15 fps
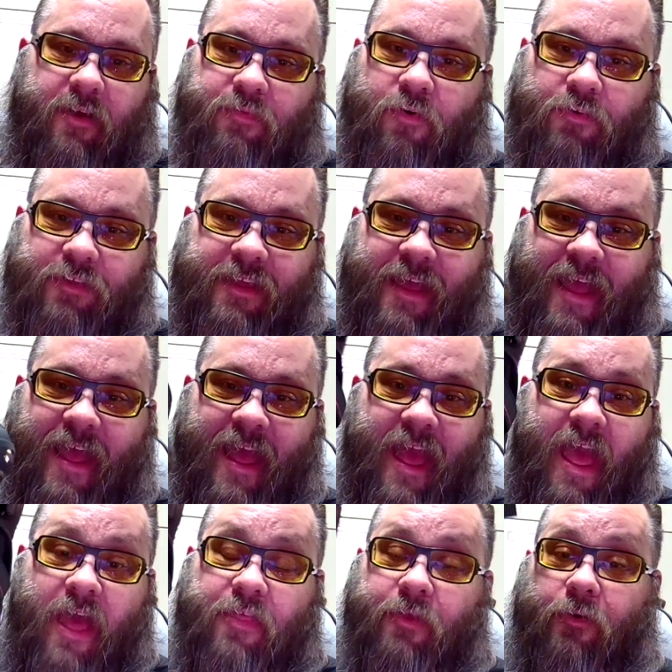
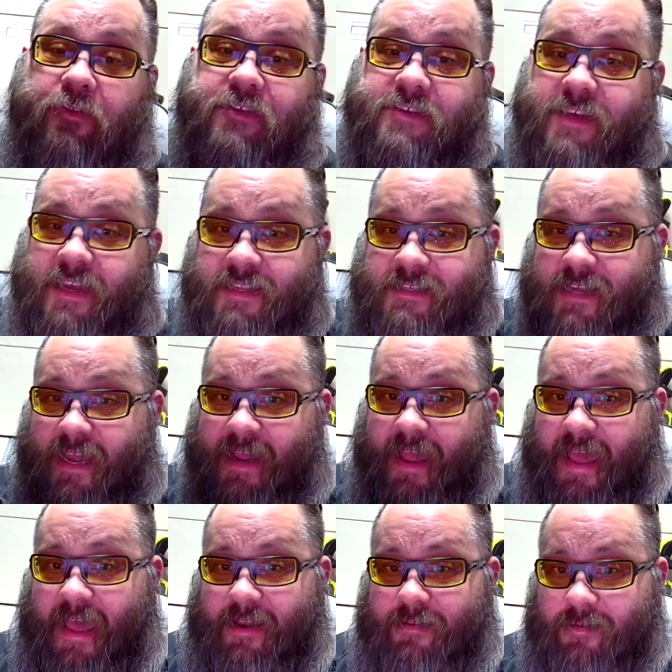only skates I
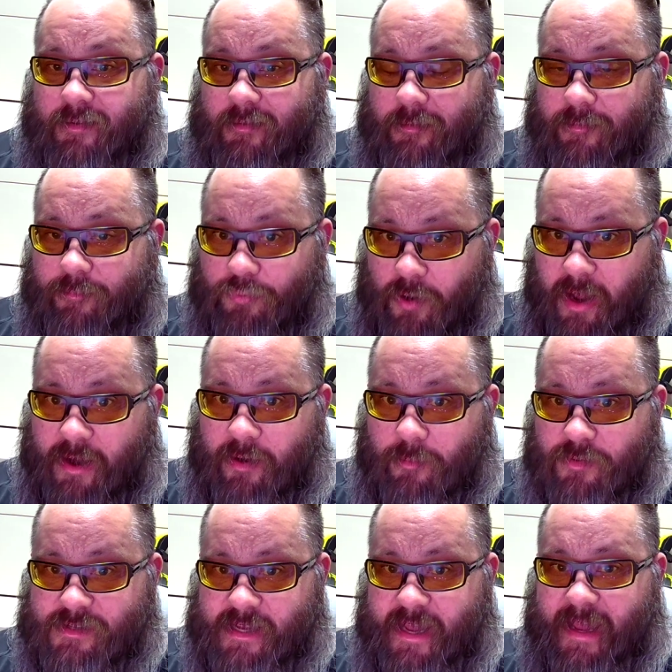had prior
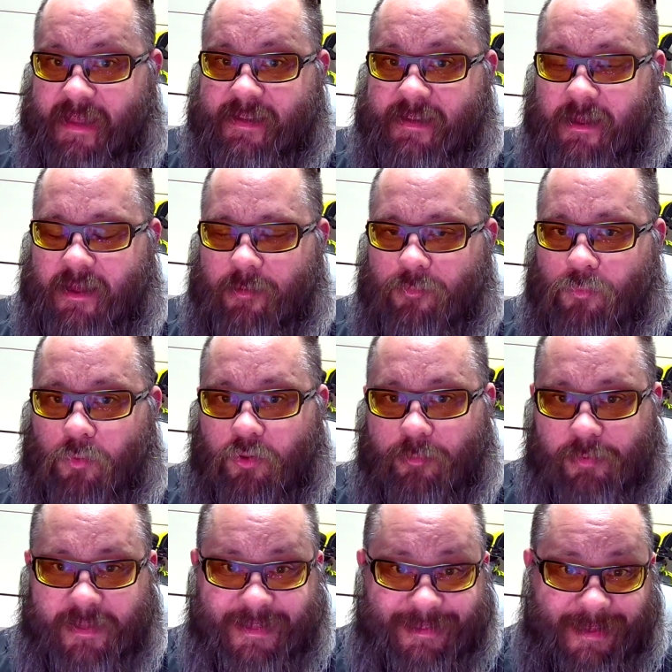was I had
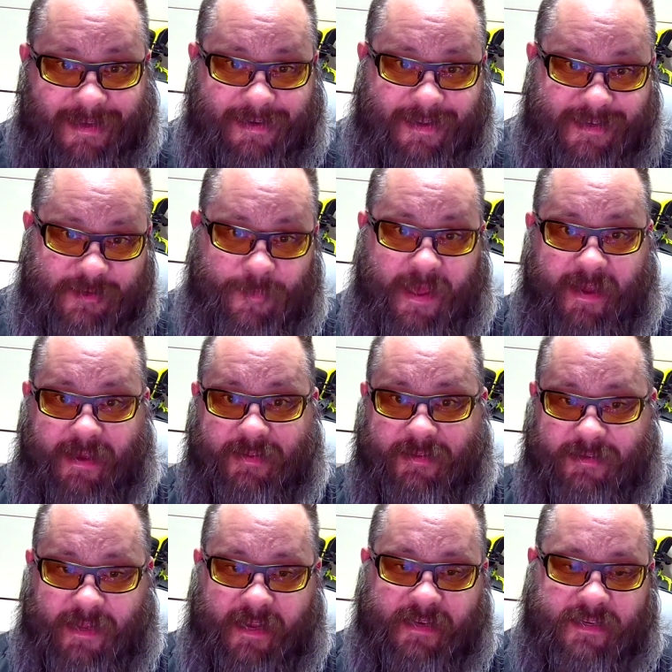Rollerblade Lightnings back in the
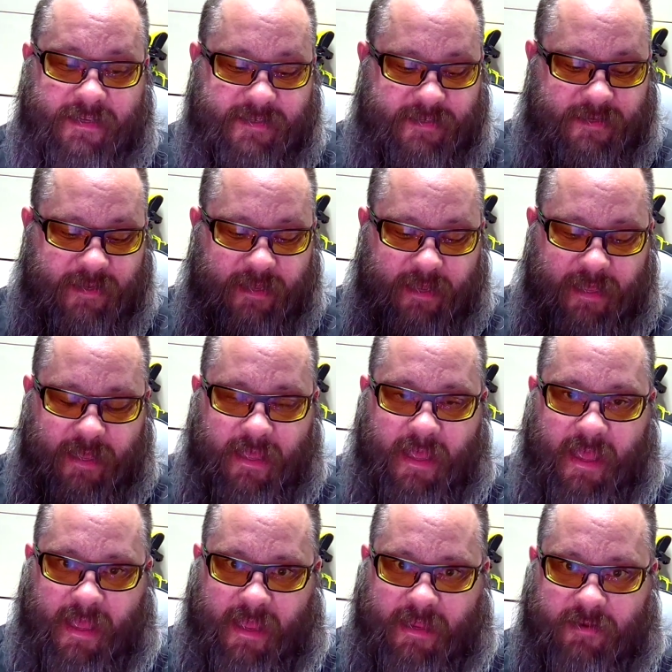90s,
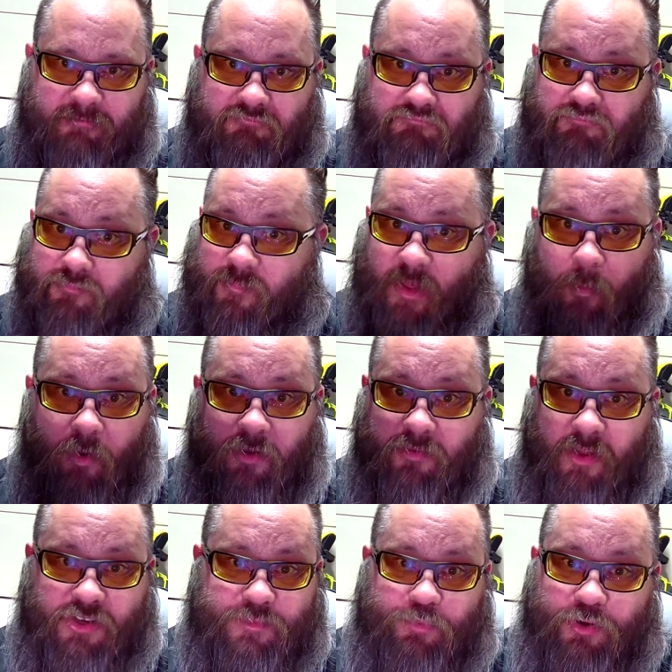and they worked.
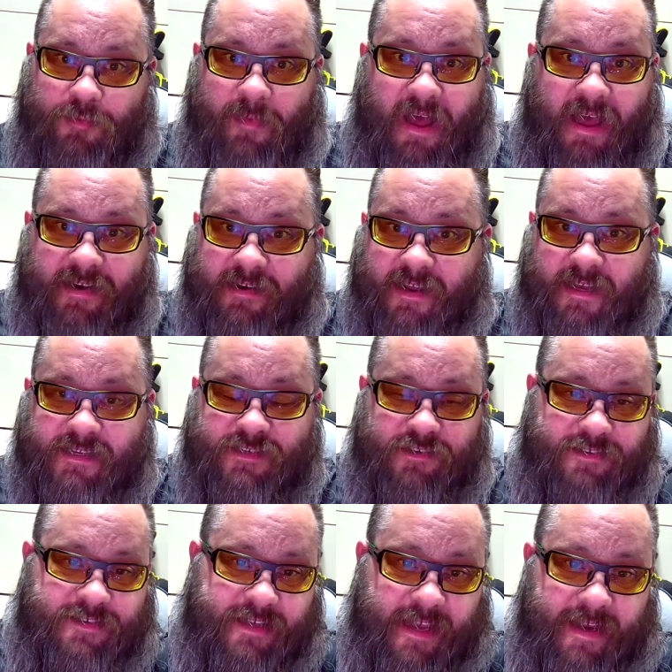I just put them on and I
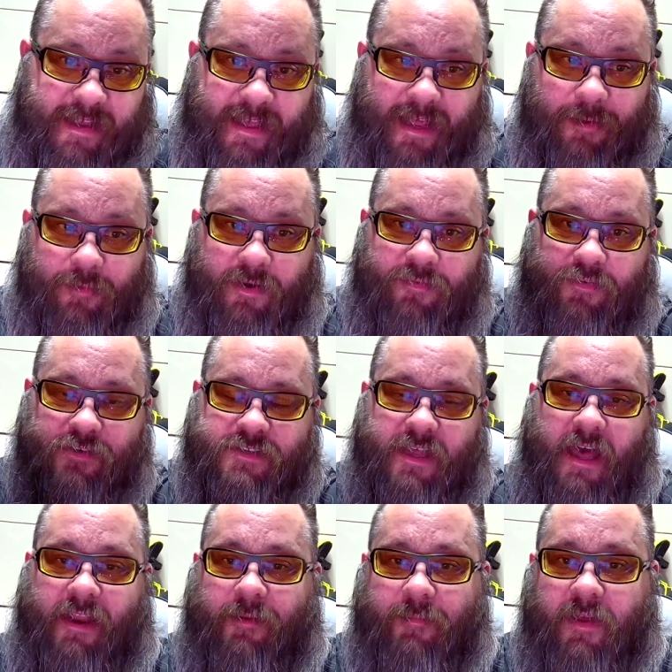started skating on them when I first
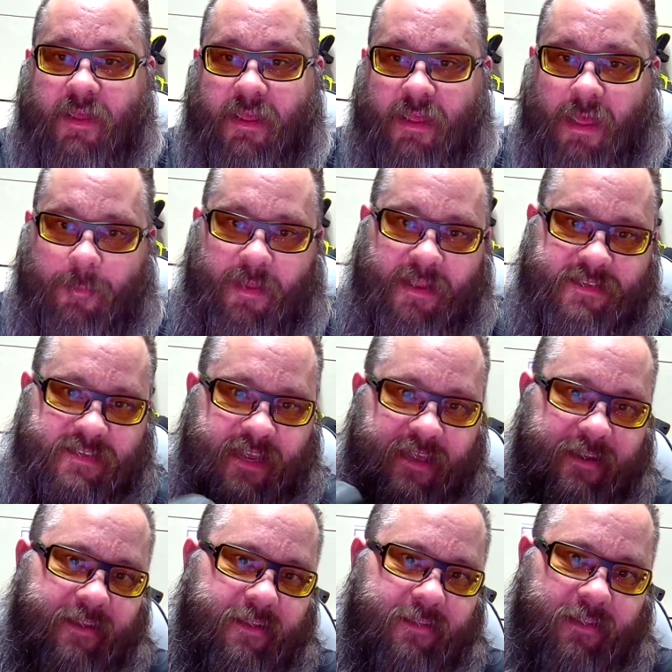got them. I mean, I
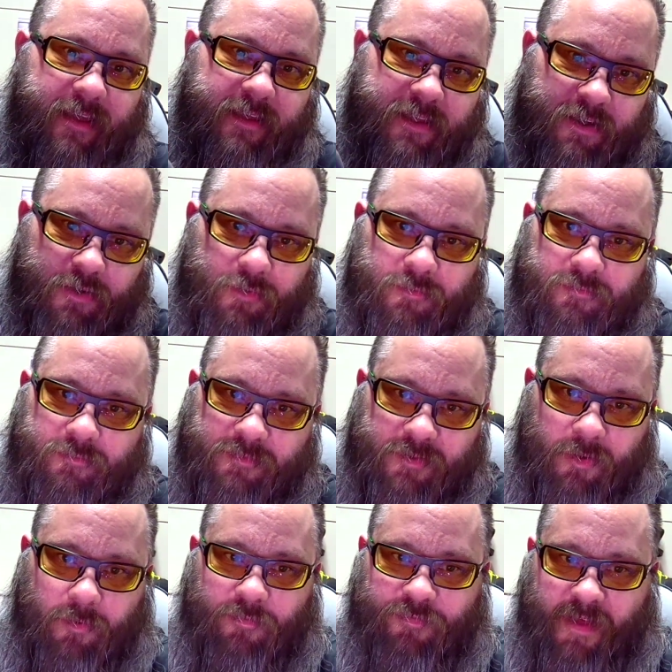skated in
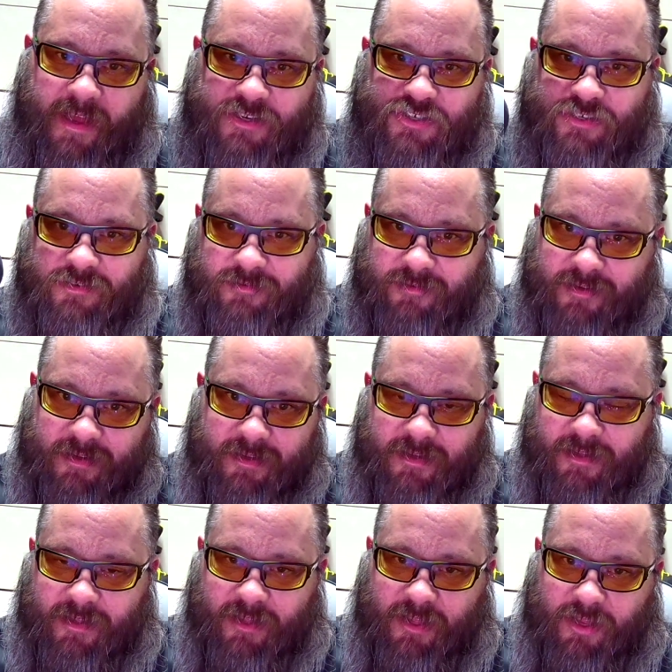the old-fashioned,
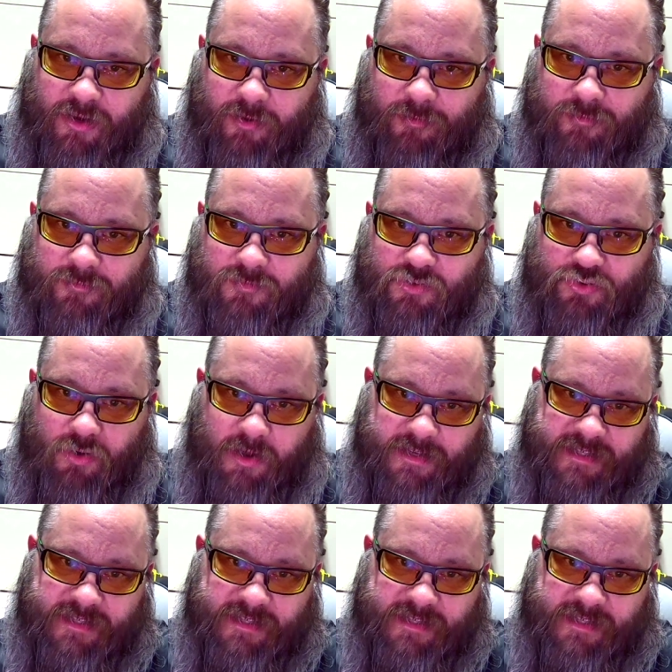truck